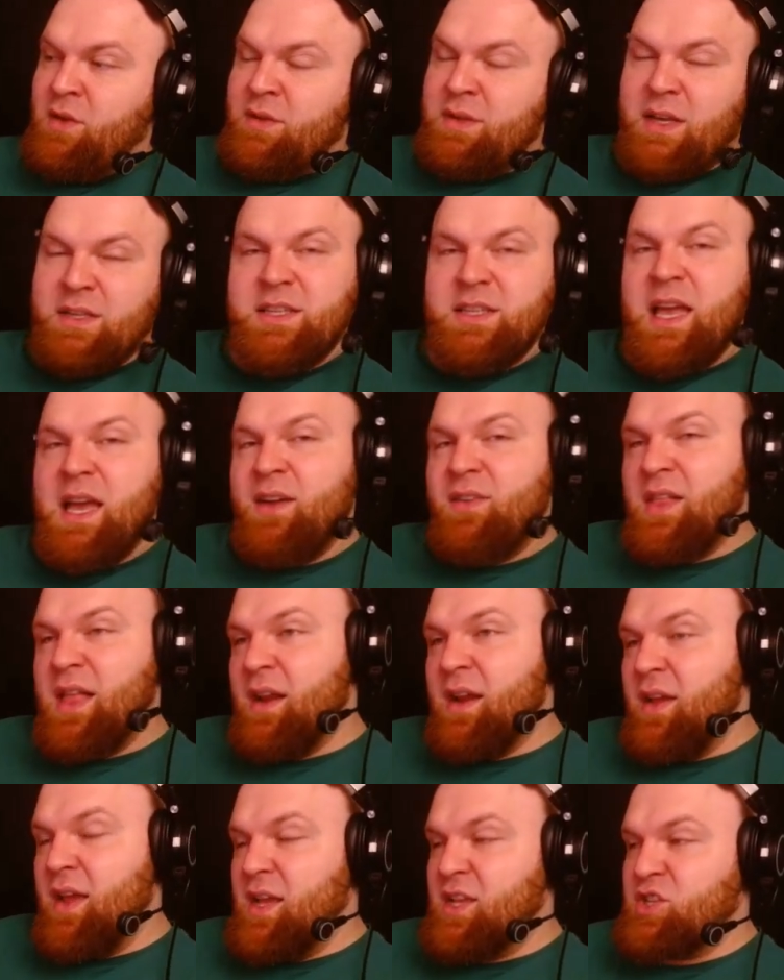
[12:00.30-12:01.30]
doesn't have a lot
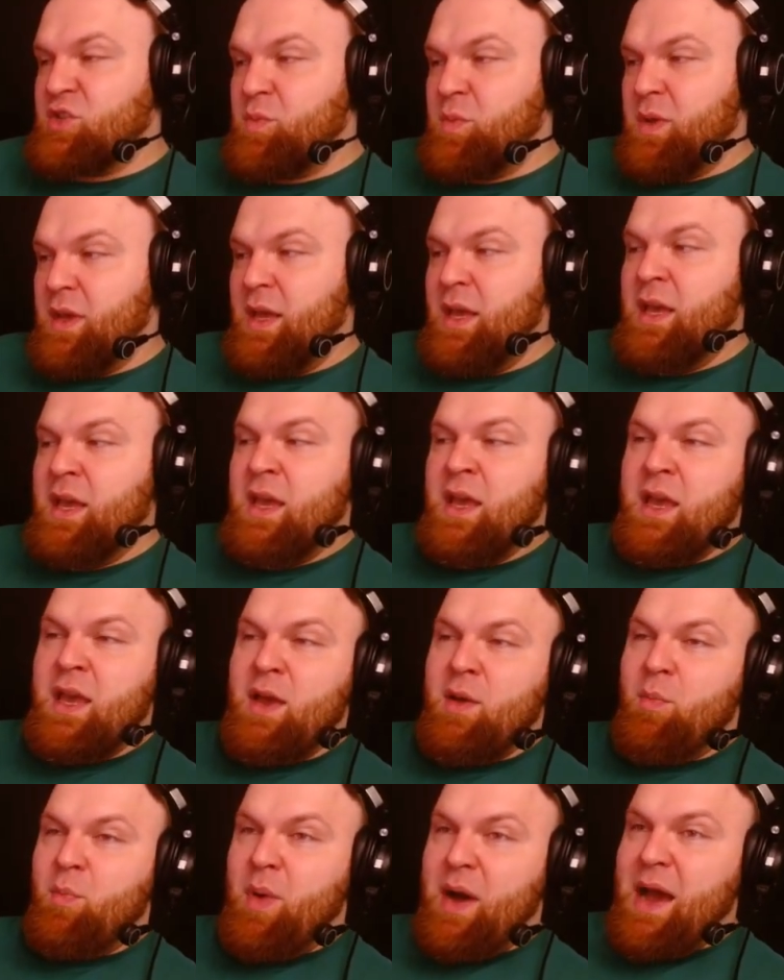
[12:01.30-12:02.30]
of HP,
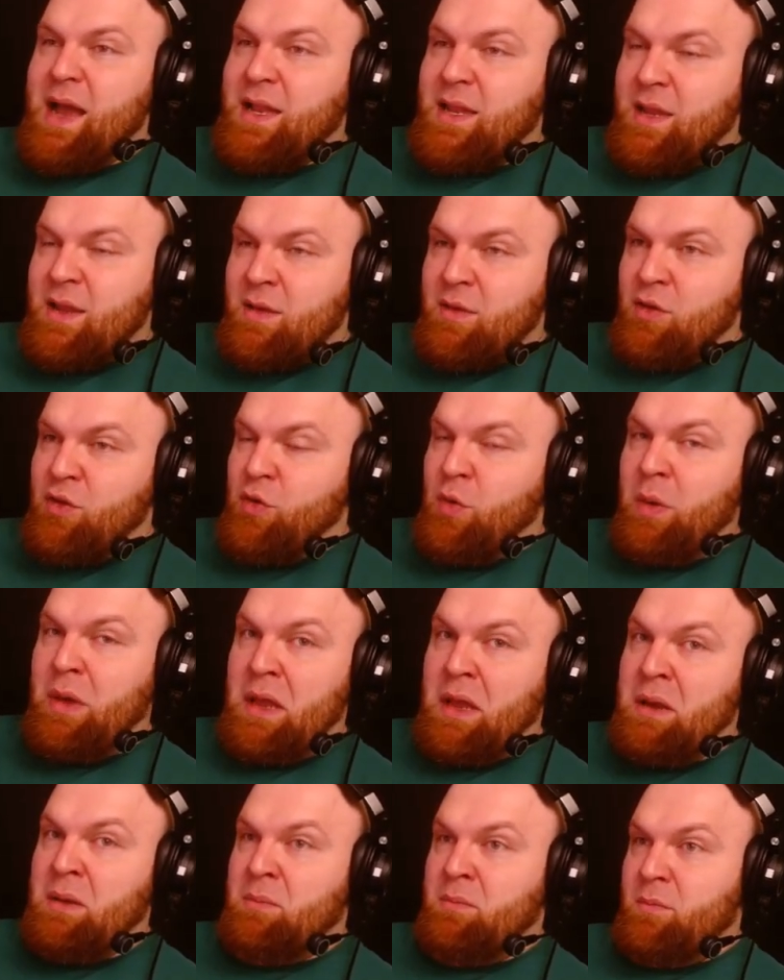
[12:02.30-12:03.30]
but you
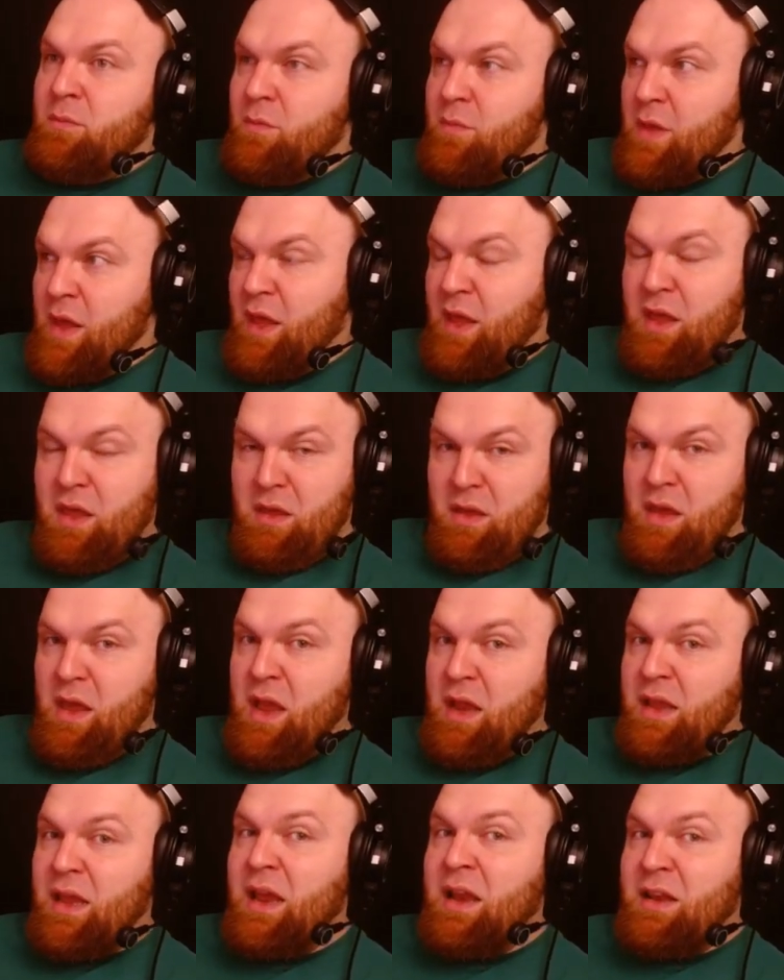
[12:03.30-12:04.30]
can,
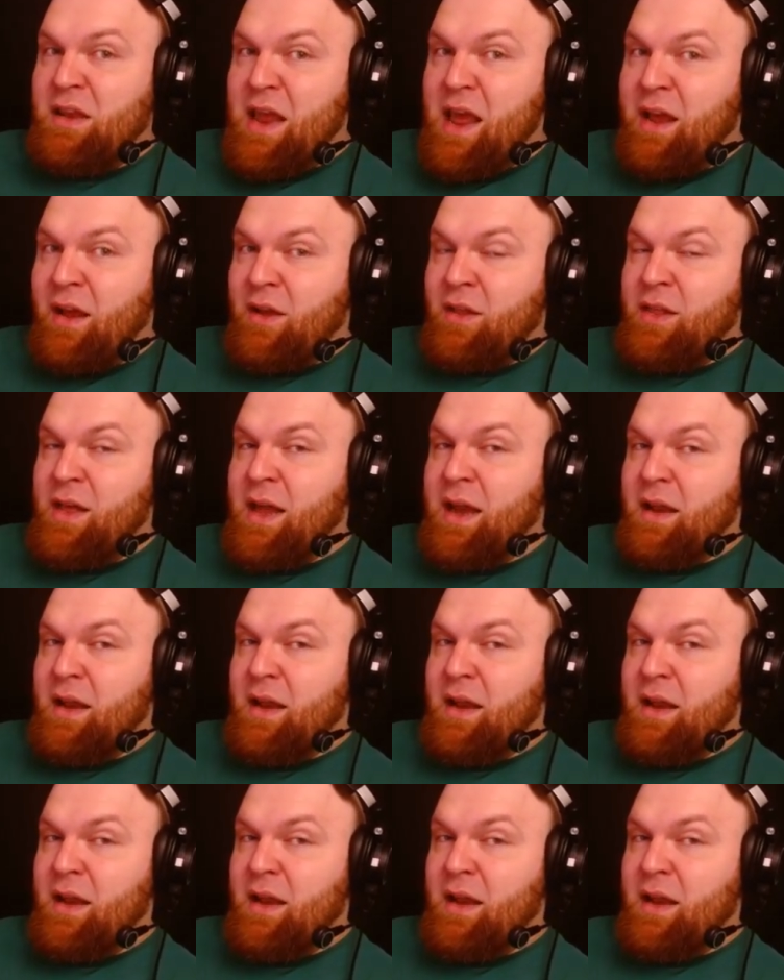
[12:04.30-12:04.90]
it can tank a lot